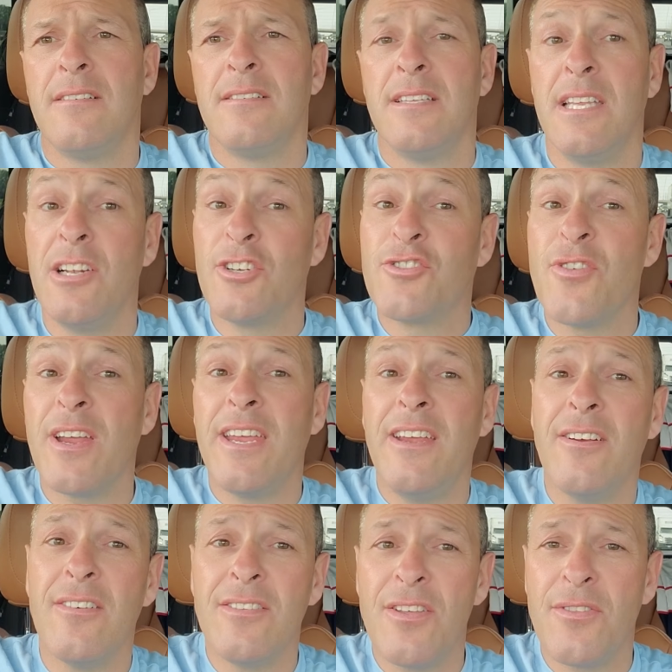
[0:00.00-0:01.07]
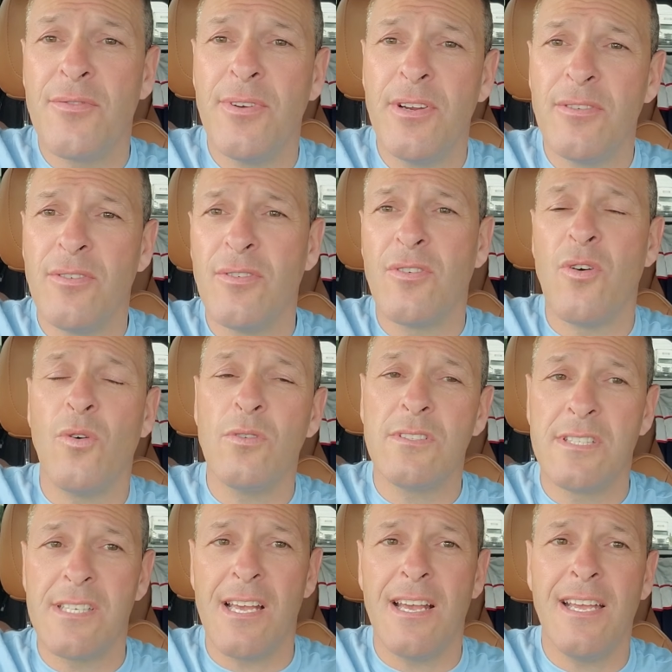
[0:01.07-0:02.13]
A little trickier on the three-year-old
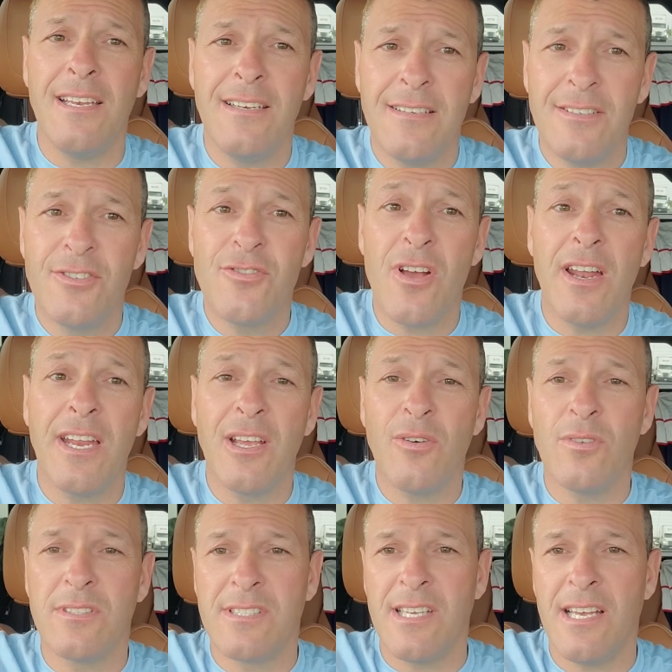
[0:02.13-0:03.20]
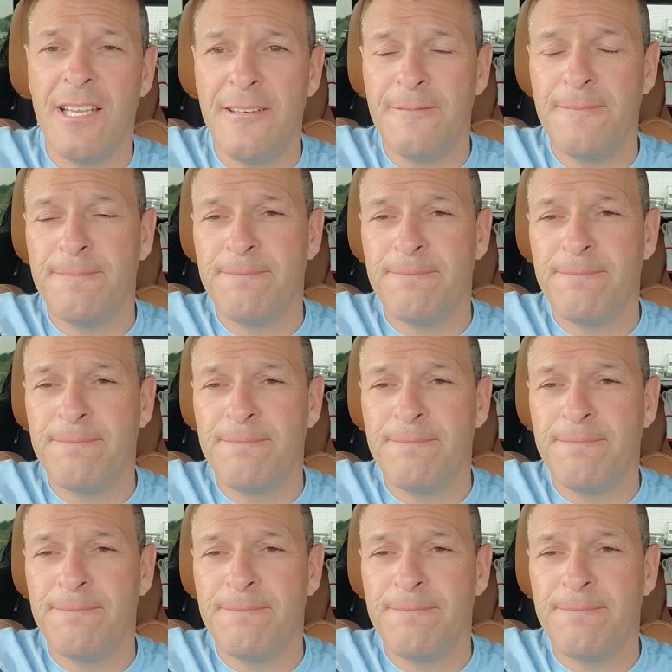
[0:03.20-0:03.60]
colt side, trotting colt side.